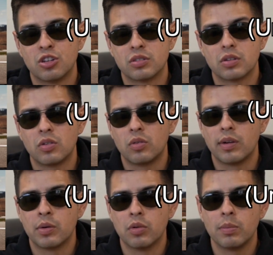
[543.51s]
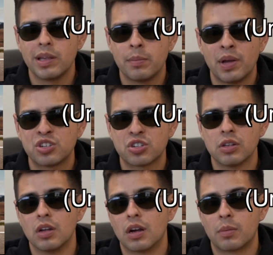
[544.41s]
So it will be a bench
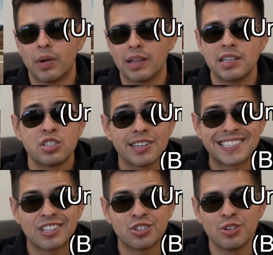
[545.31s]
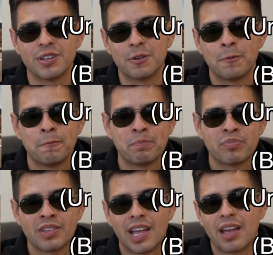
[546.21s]
unlock, but at least you can still tune it.
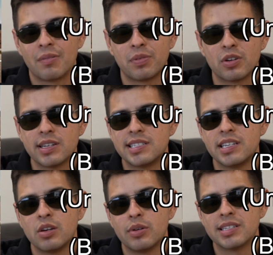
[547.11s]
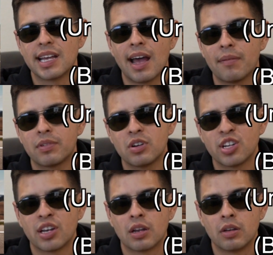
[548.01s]
If your ECU is after,
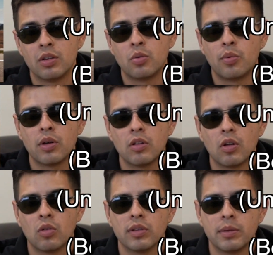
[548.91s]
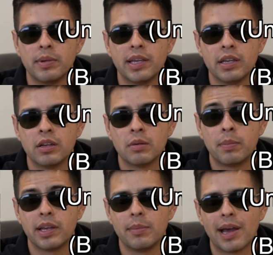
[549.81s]
then you will only be
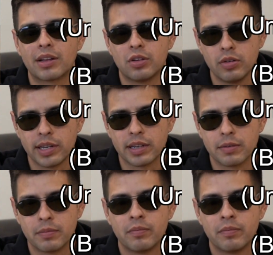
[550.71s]
piggyback tuning it.